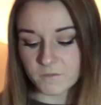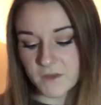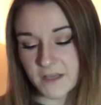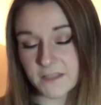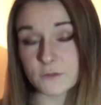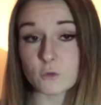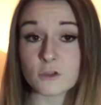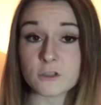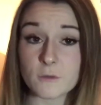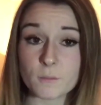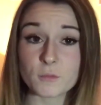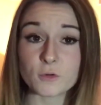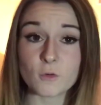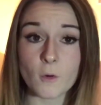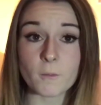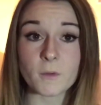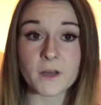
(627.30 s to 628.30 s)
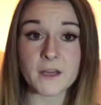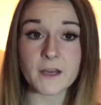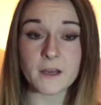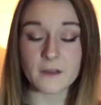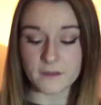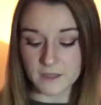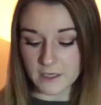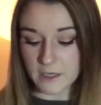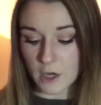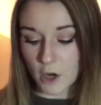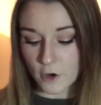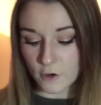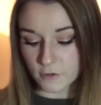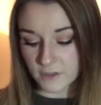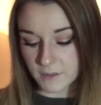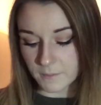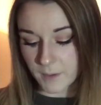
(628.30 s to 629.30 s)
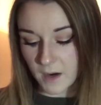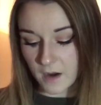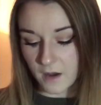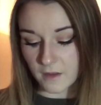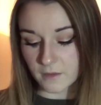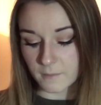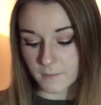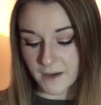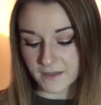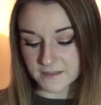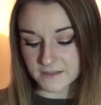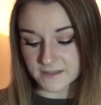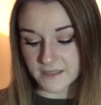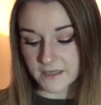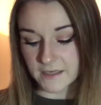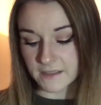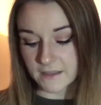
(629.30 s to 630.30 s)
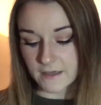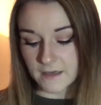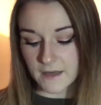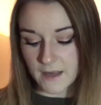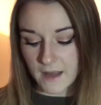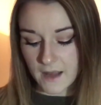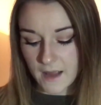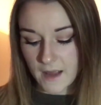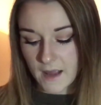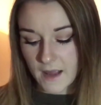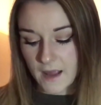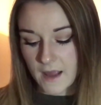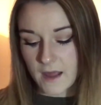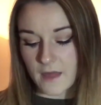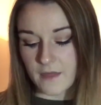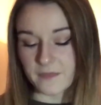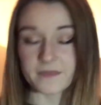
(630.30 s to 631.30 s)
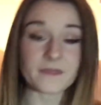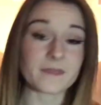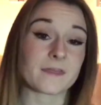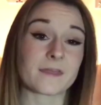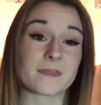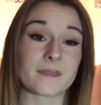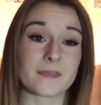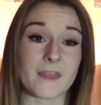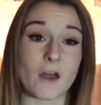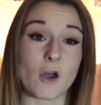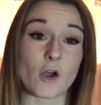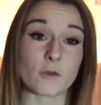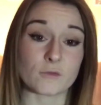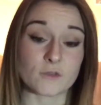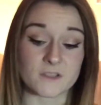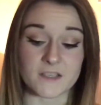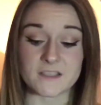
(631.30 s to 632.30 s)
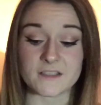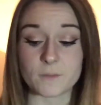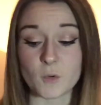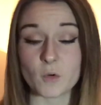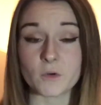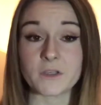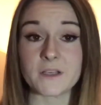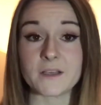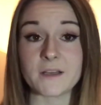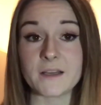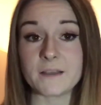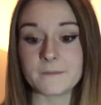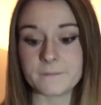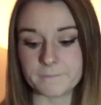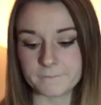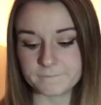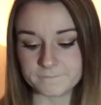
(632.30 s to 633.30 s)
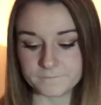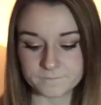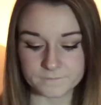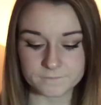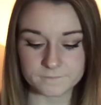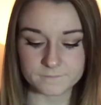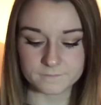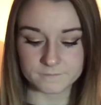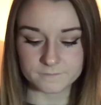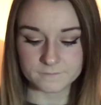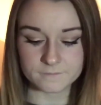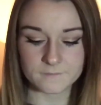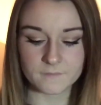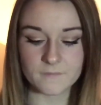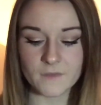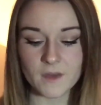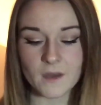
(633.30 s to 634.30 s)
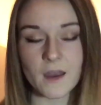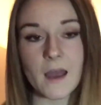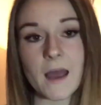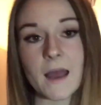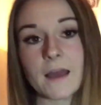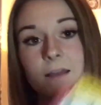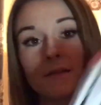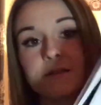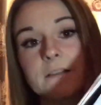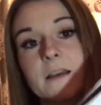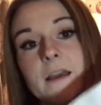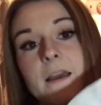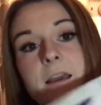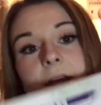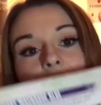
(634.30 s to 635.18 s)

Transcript: this was probably the only part of the magazine that I was disappointed in, and it